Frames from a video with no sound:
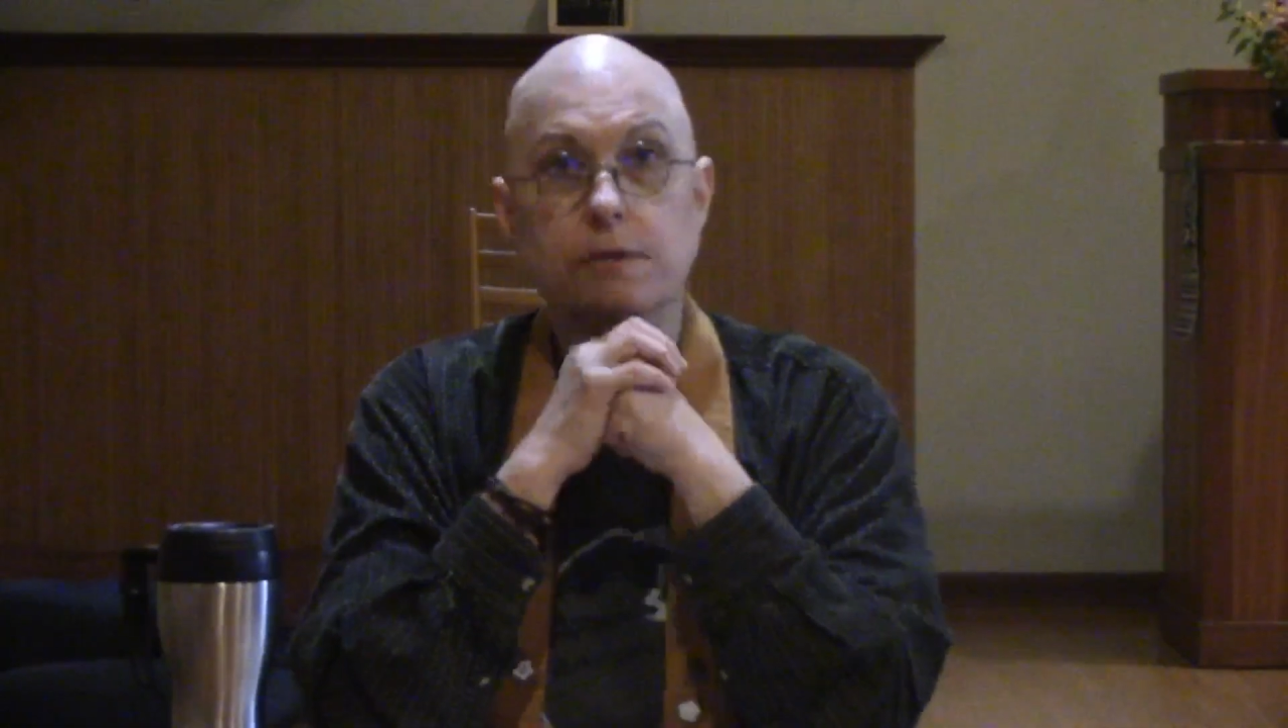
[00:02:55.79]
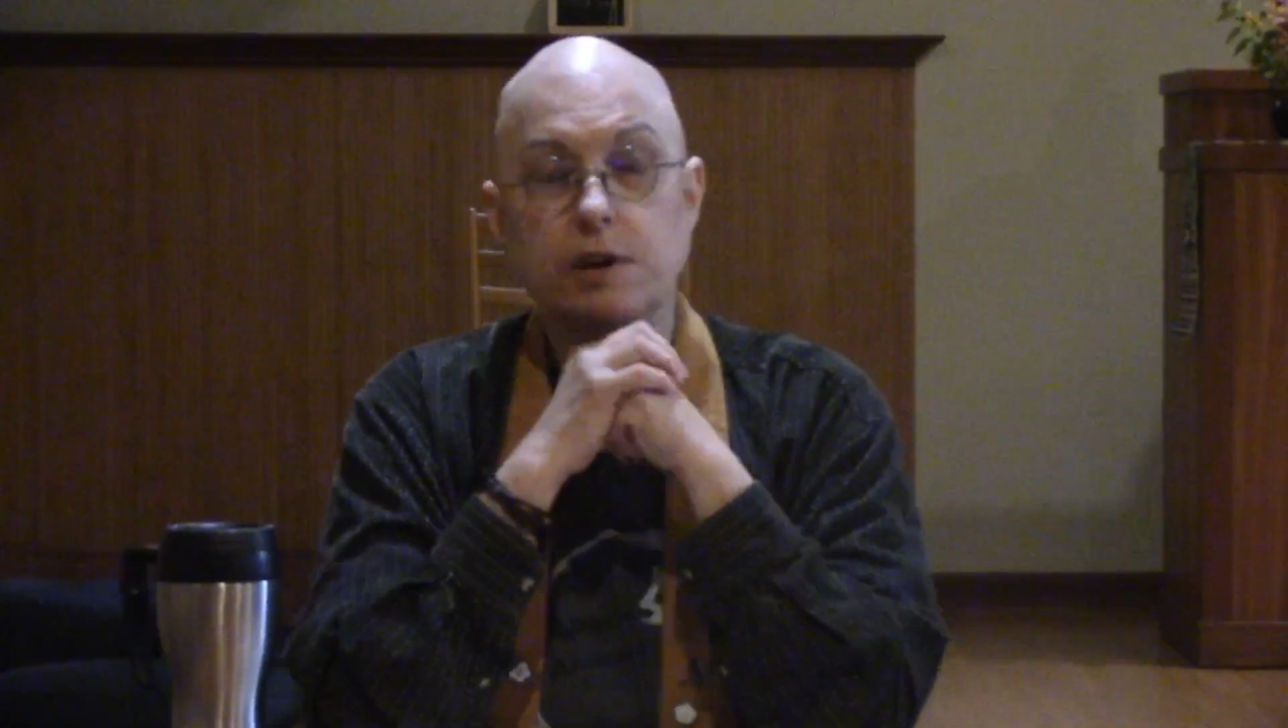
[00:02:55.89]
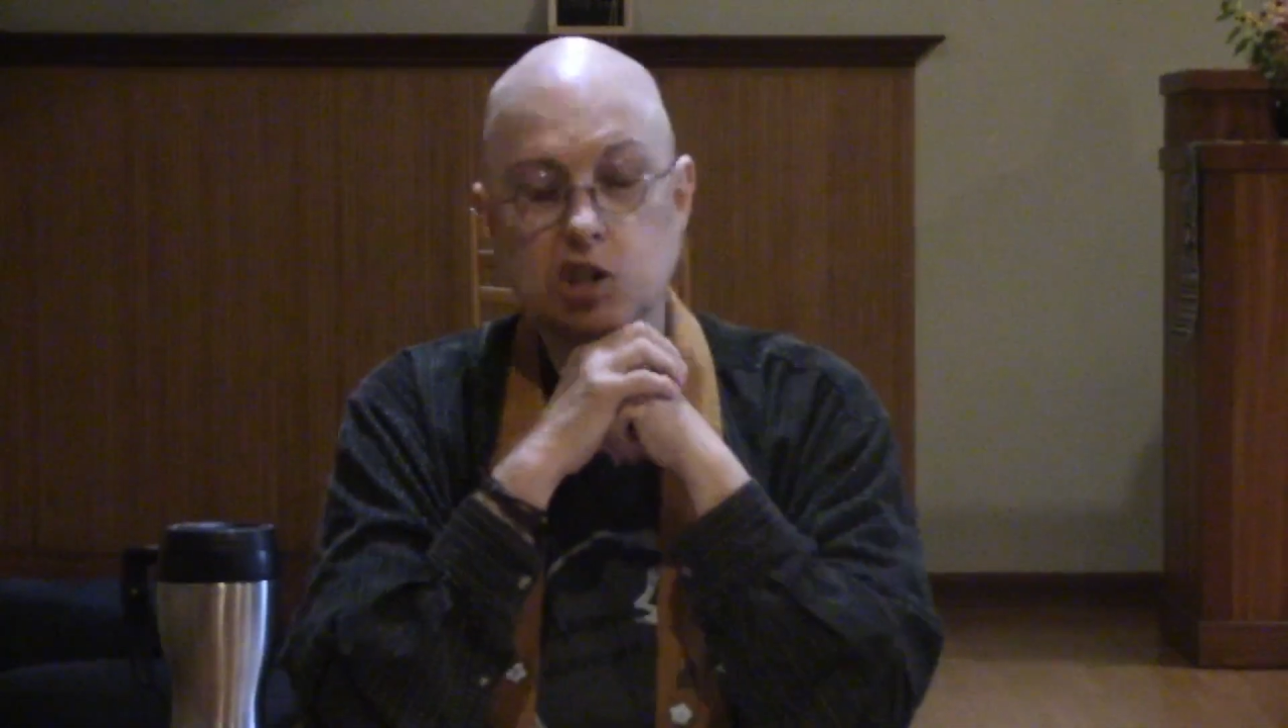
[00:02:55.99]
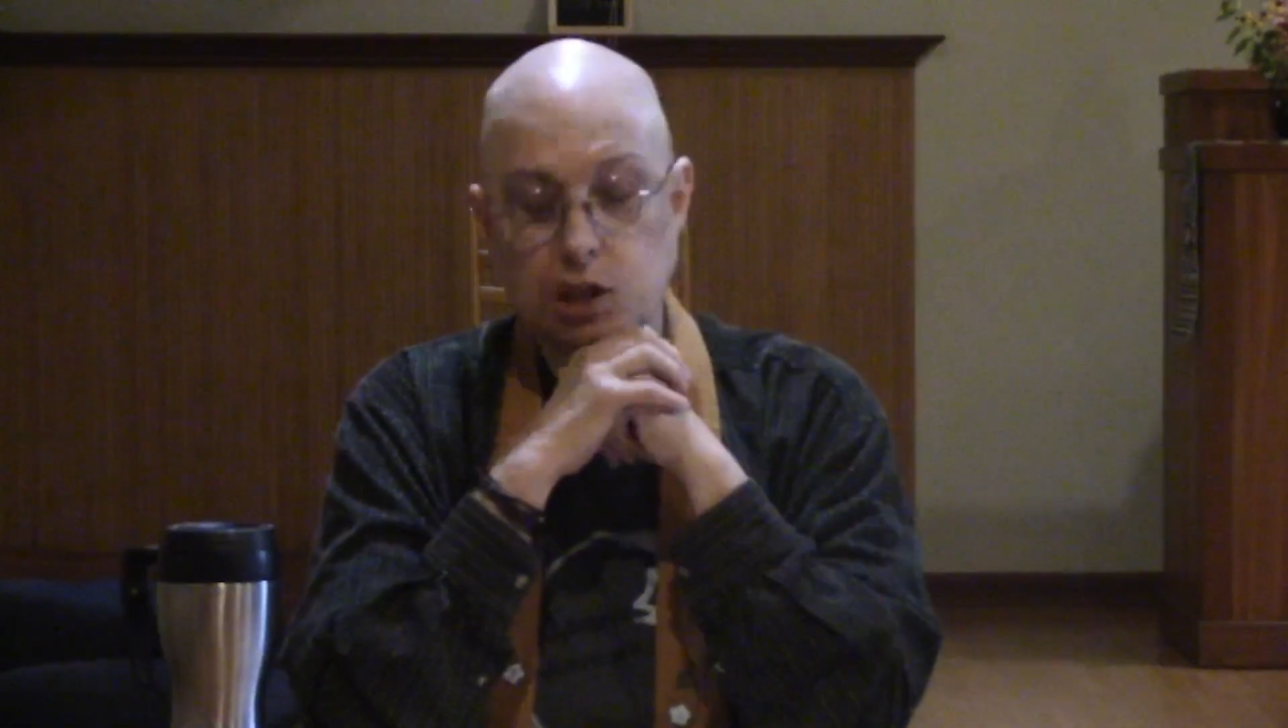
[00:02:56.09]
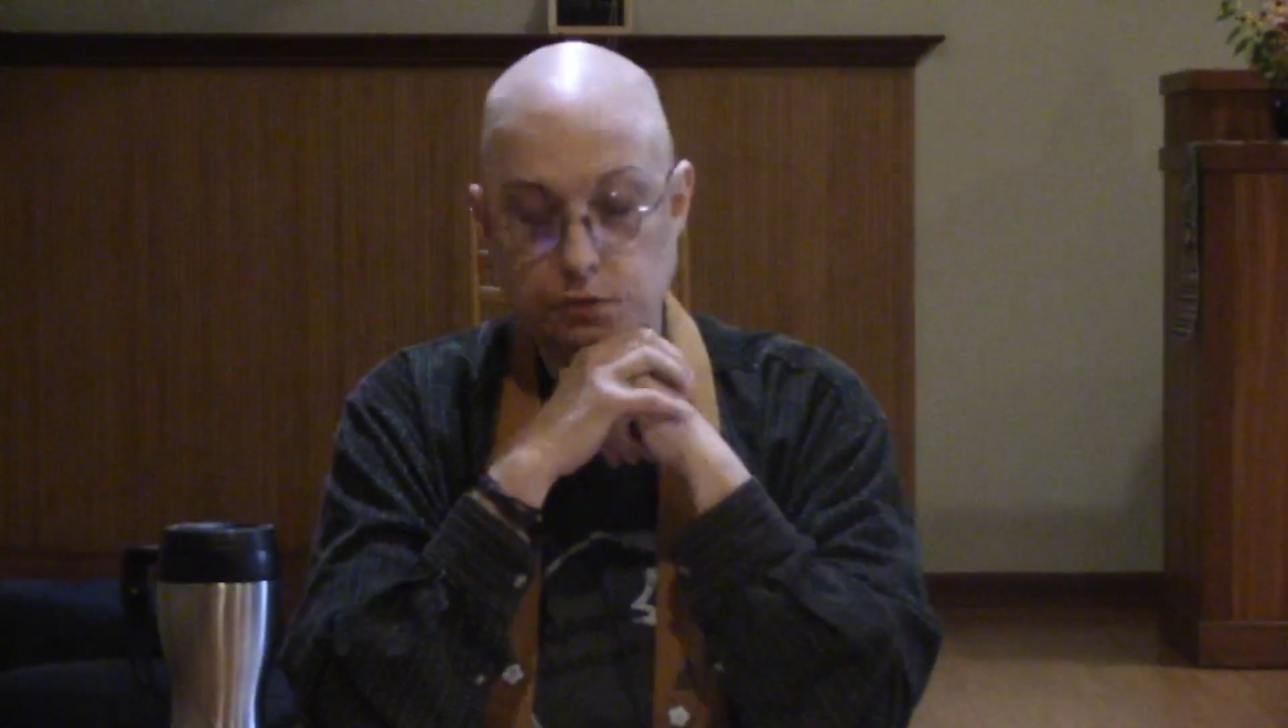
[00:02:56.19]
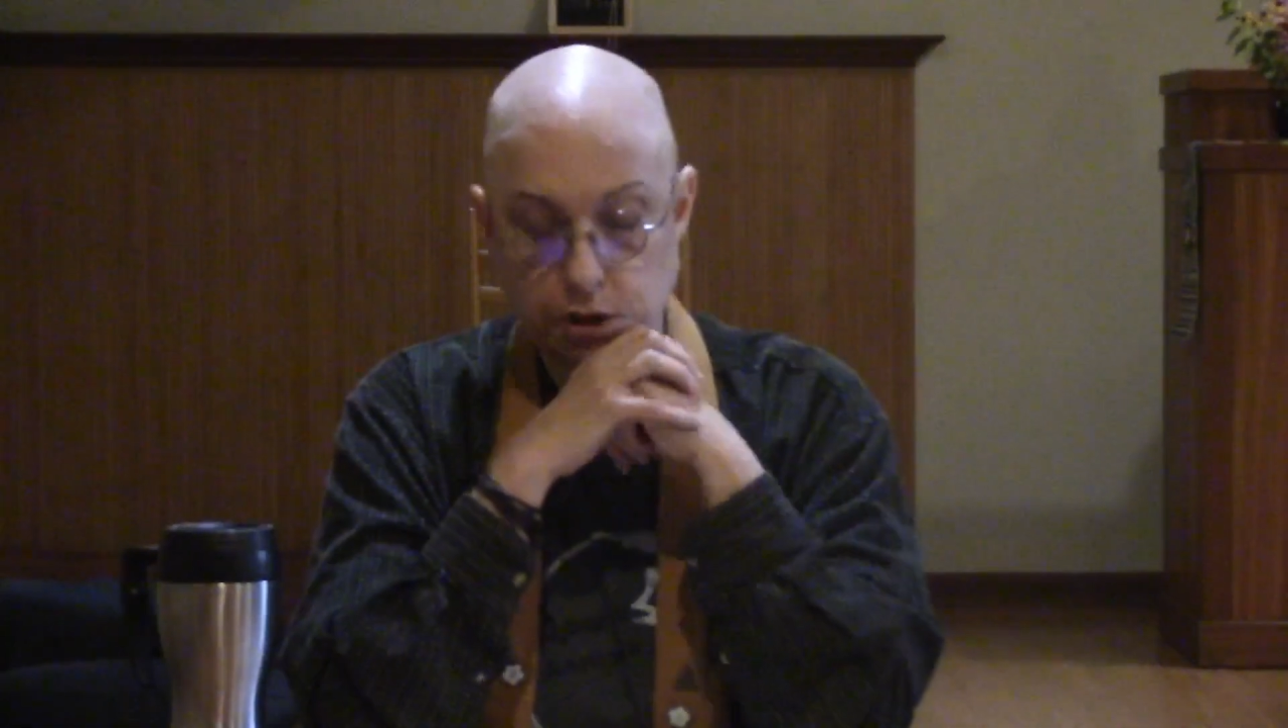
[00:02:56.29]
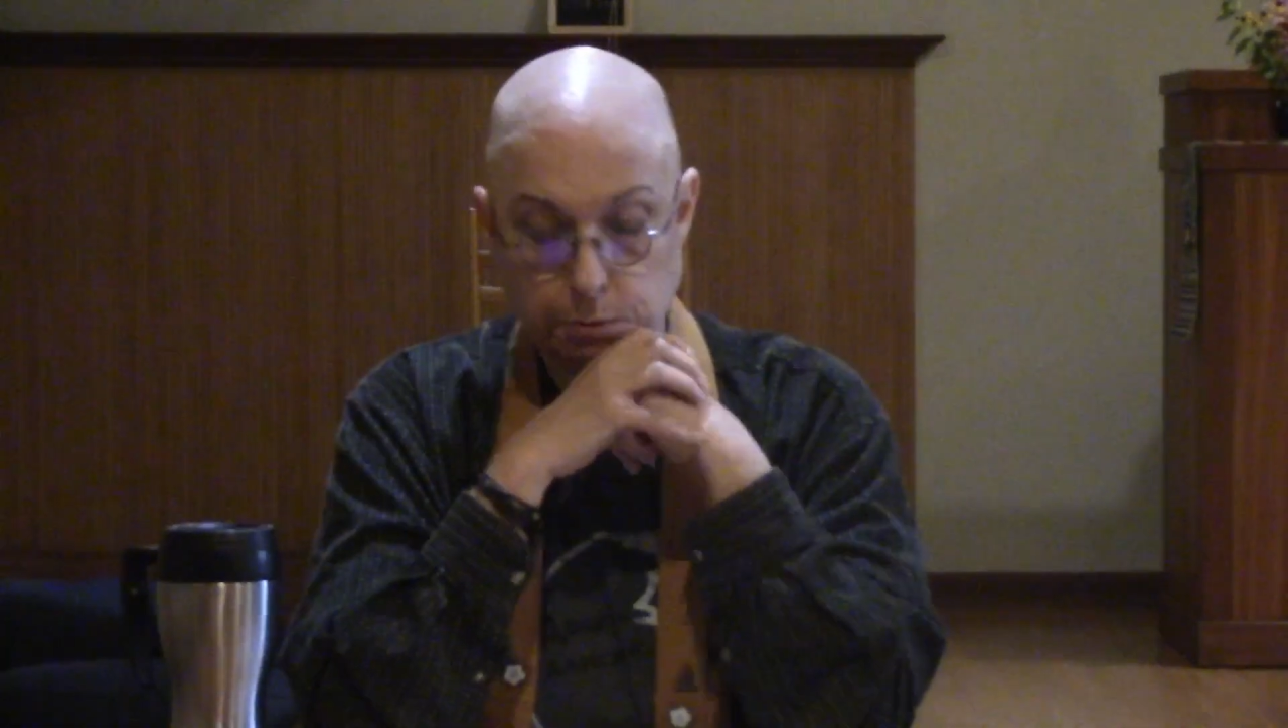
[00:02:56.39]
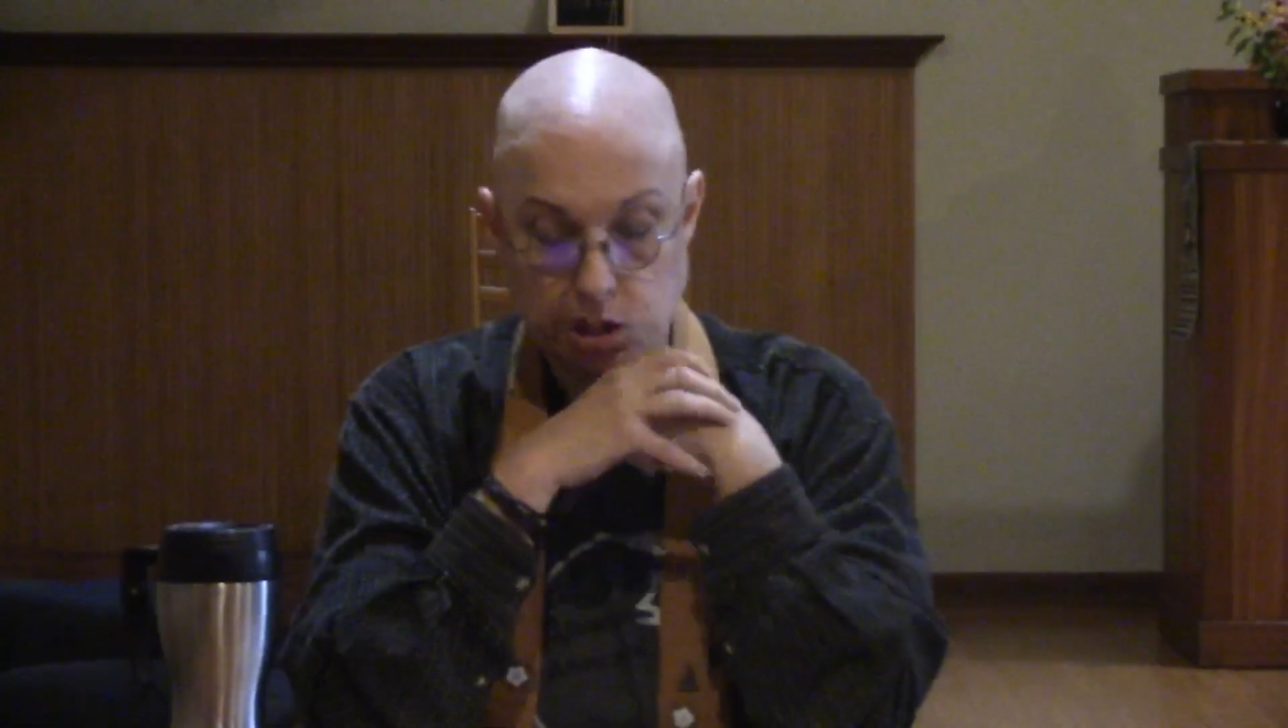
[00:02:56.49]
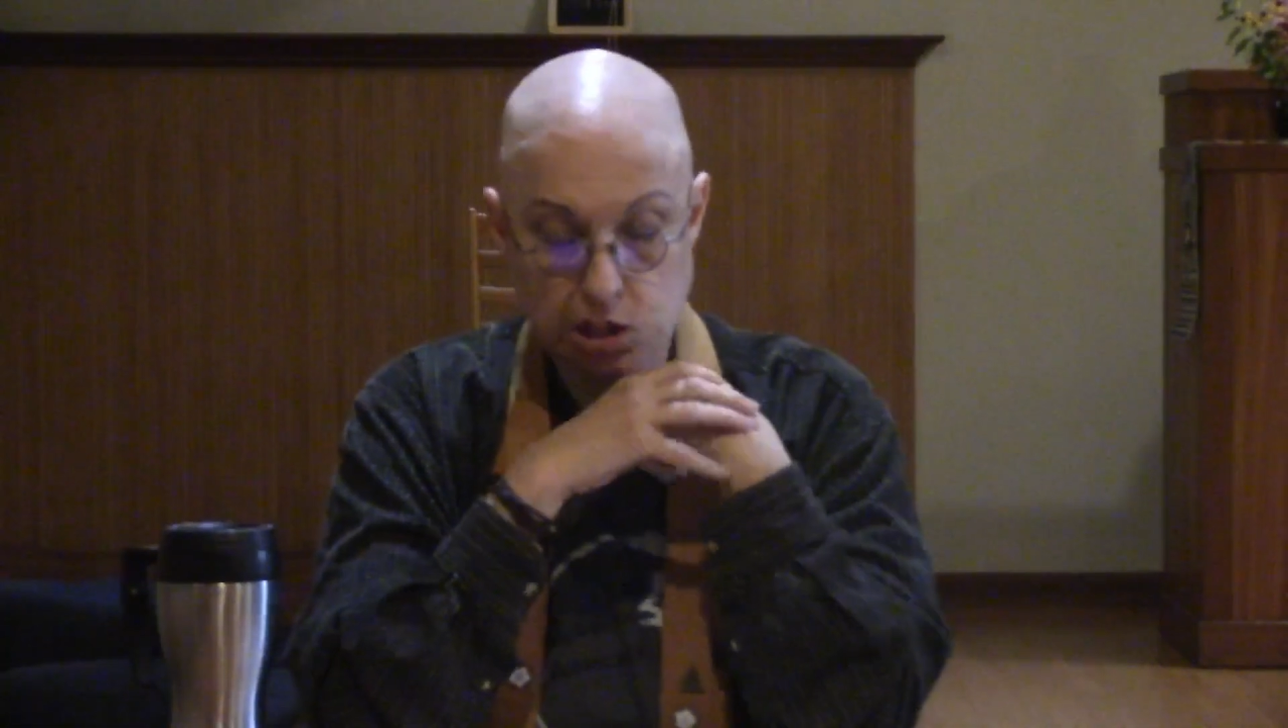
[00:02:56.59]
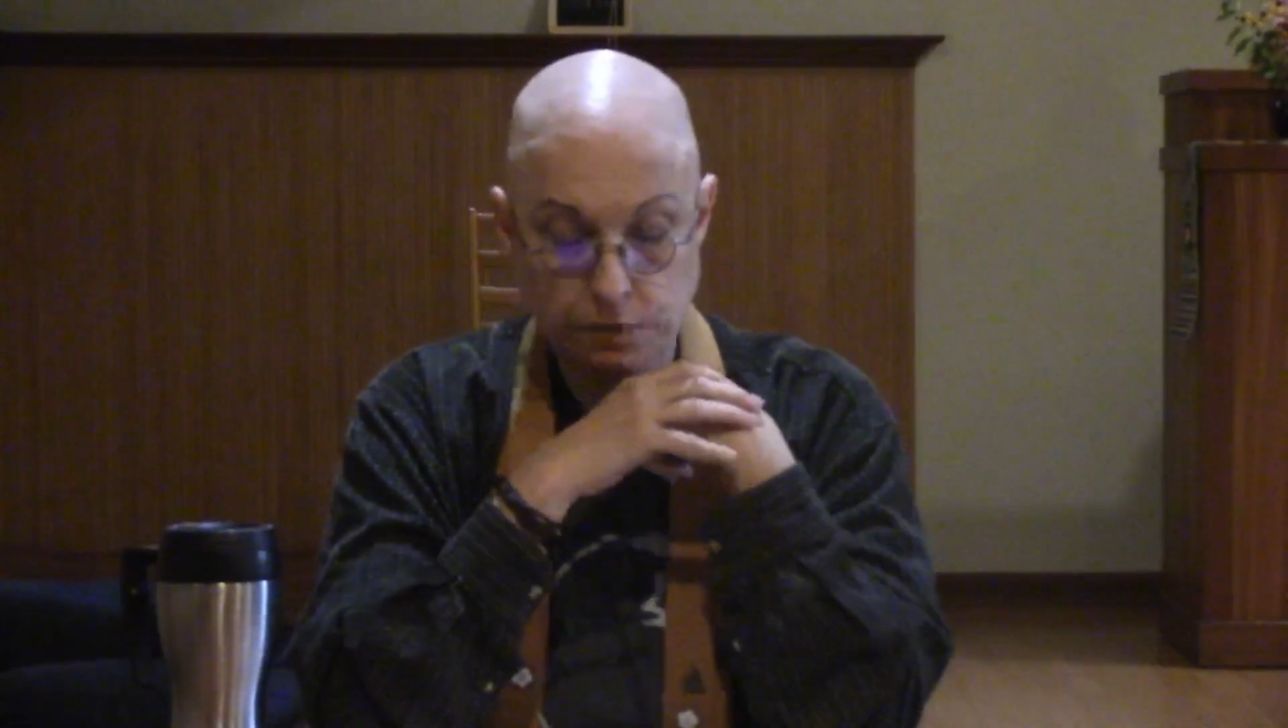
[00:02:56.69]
of ourselves in the midst